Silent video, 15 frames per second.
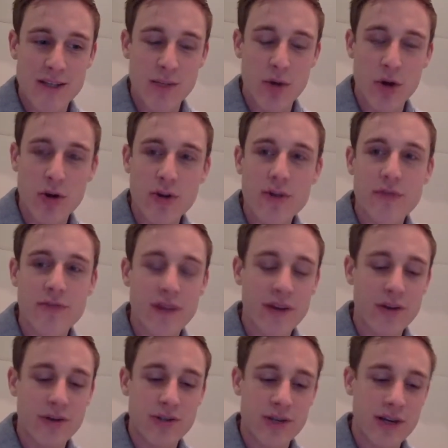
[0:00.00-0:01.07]
early
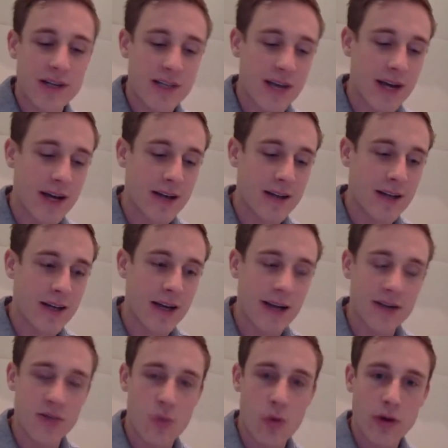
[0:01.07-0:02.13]
failures you guys had and that you
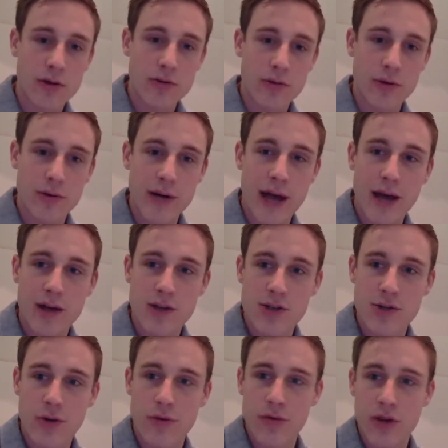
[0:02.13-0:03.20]
had to work through, and how
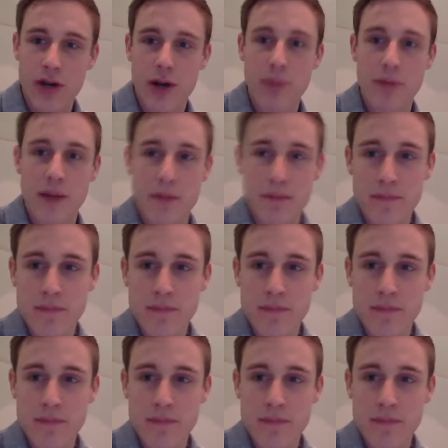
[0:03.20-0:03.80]
did you overcome them?